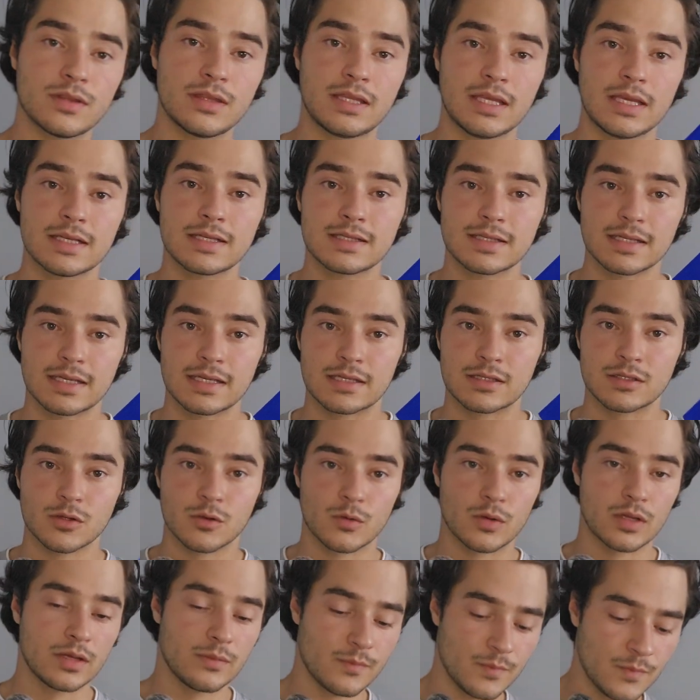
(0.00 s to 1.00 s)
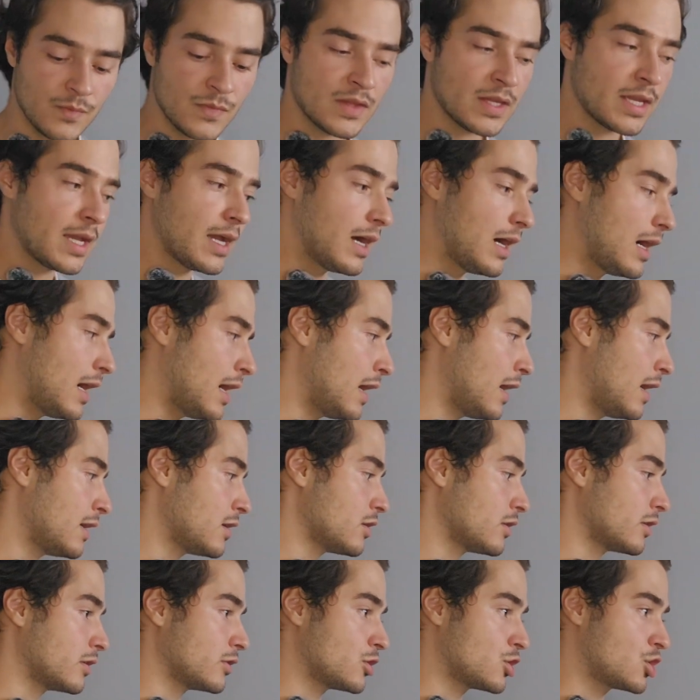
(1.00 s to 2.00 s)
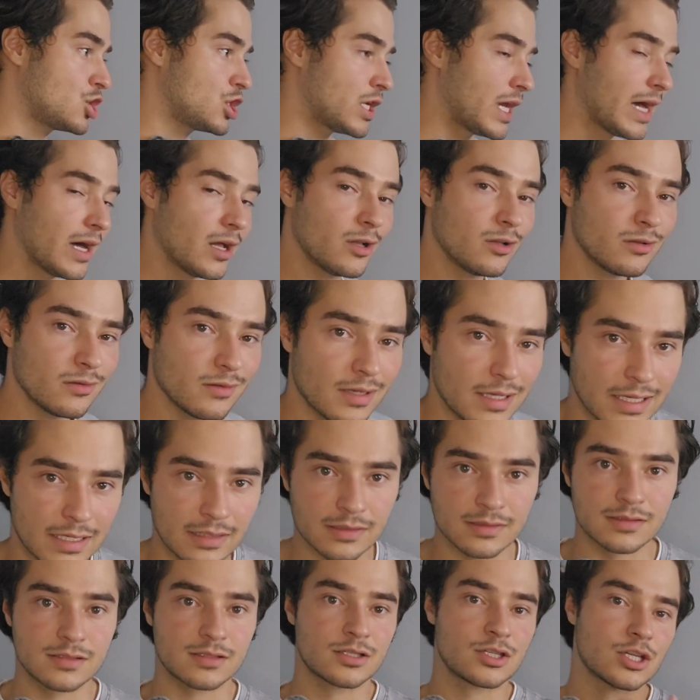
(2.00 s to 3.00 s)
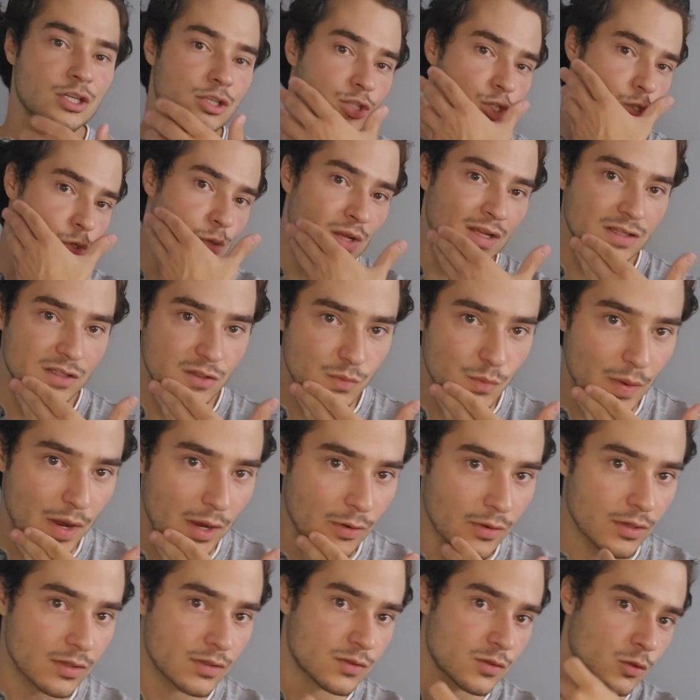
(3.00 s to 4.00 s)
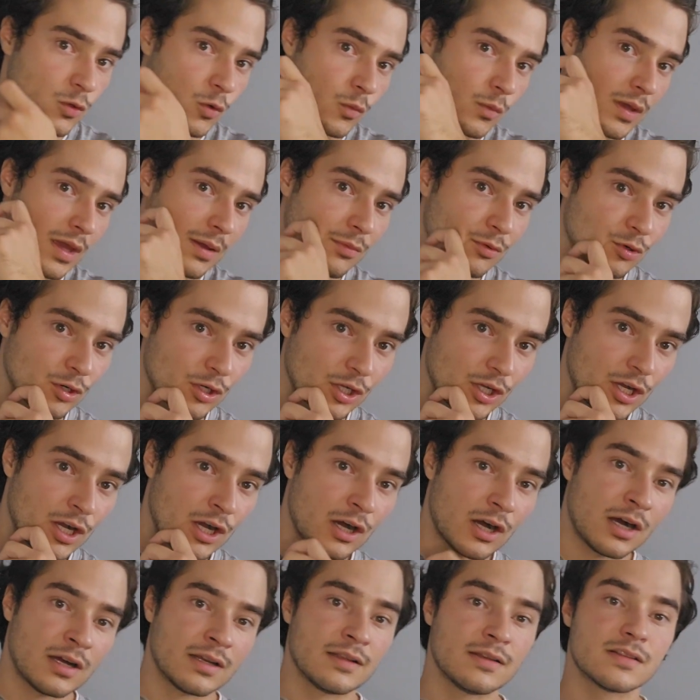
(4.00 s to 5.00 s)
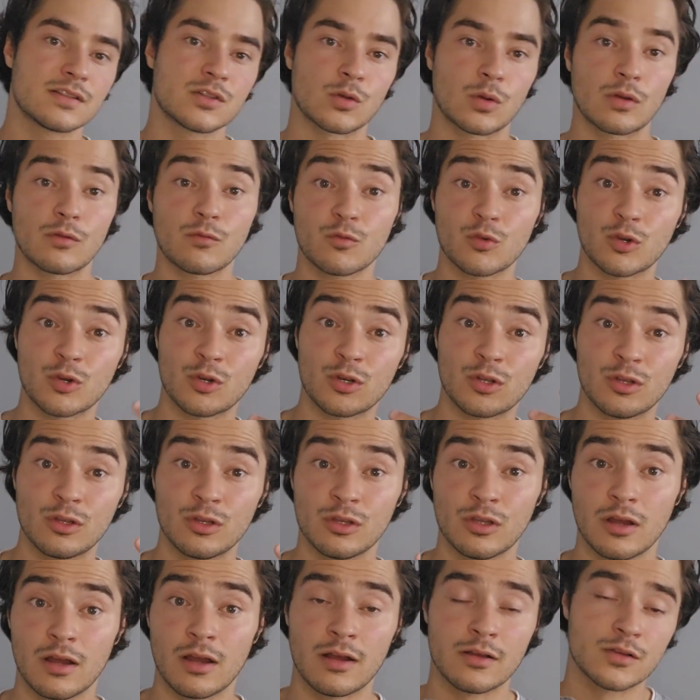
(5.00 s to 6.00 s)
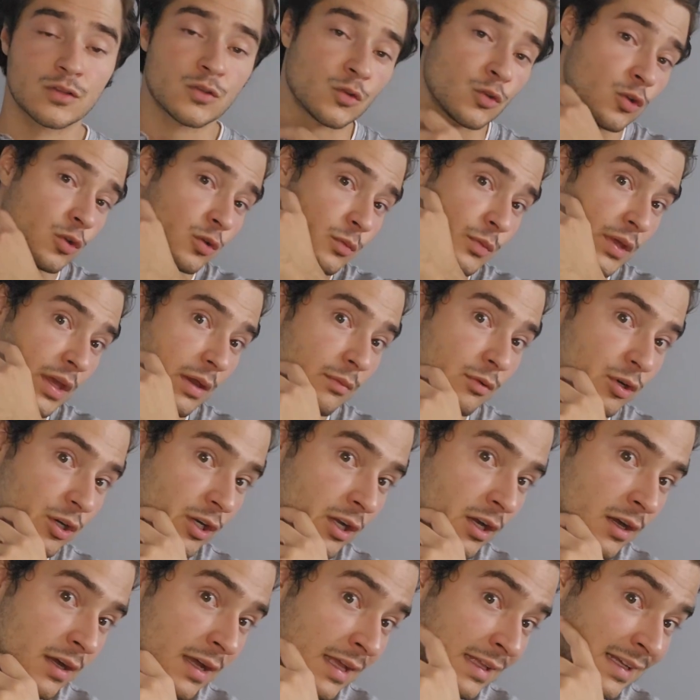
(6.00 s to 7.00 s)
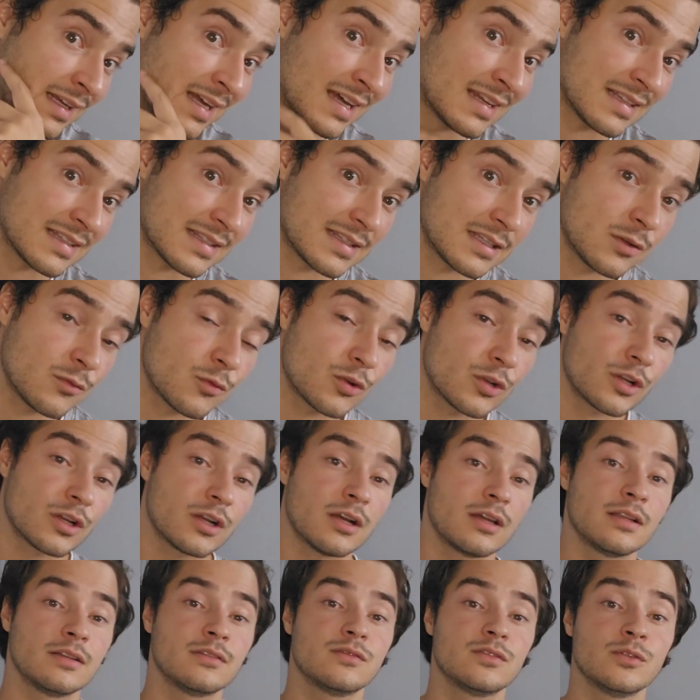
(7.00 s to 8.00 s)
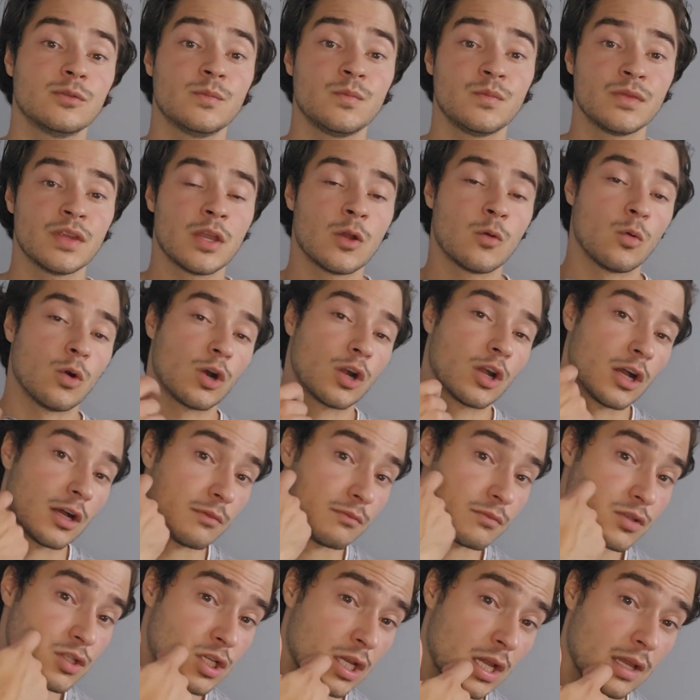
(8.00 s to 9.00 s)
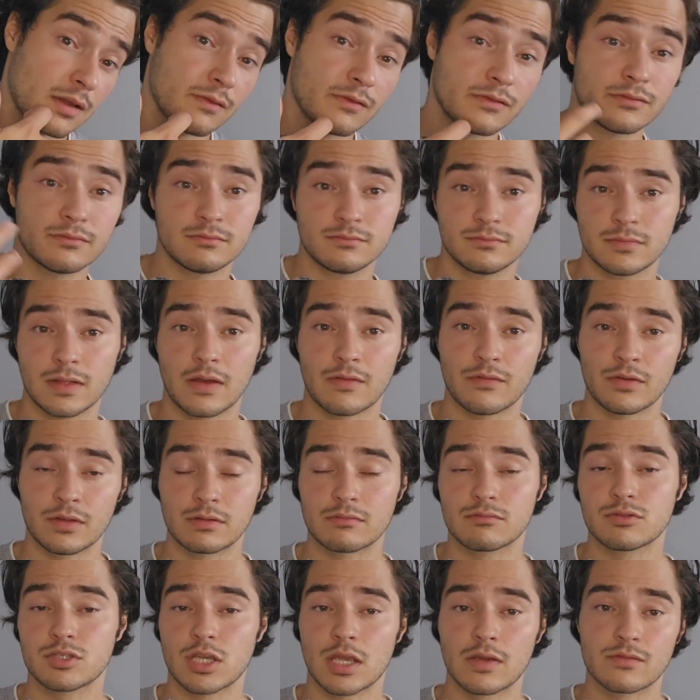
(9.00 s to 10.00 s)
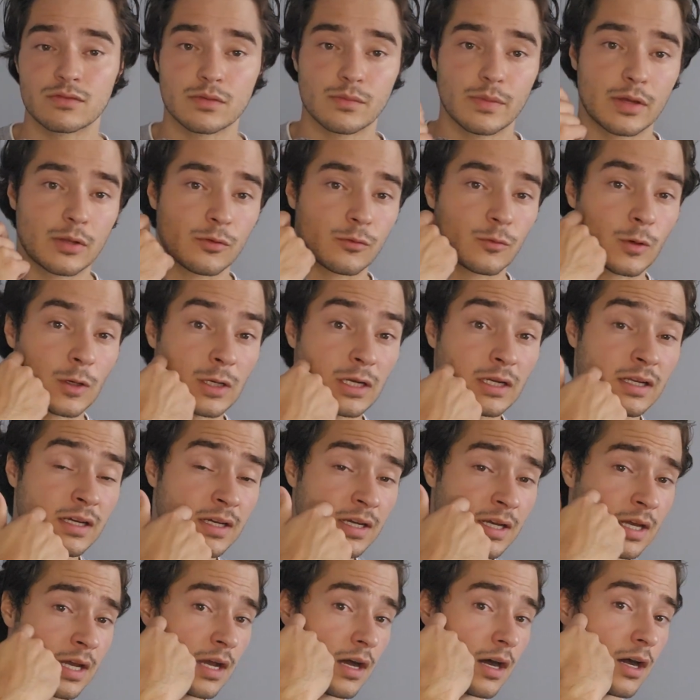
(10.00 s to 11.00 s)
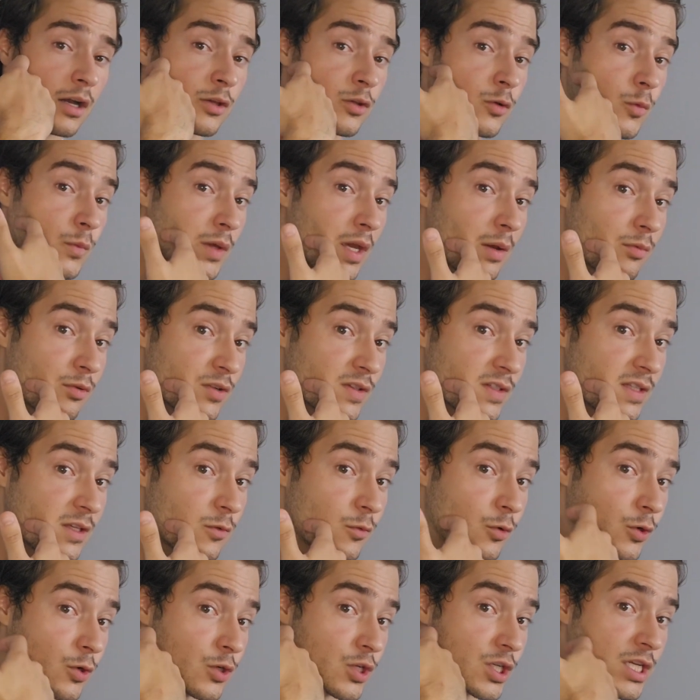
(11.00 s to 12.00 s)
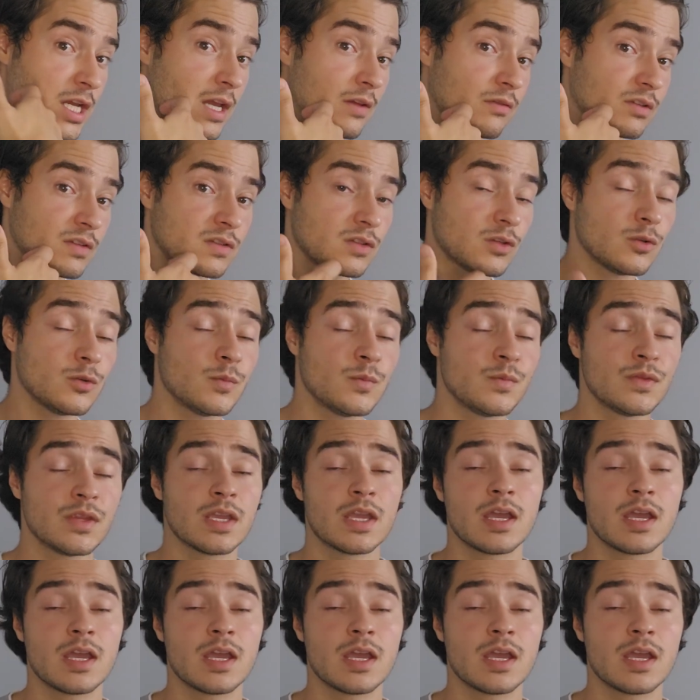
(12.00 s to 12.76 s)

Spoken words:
This is cream. Gel, it's just transparent, so you'll be able to cut on it. So if we're, so you'll be able to cut and kind of see where you're cutting to. Well, shave. I think shave is a better word. You'll be able to see where you're shaving to.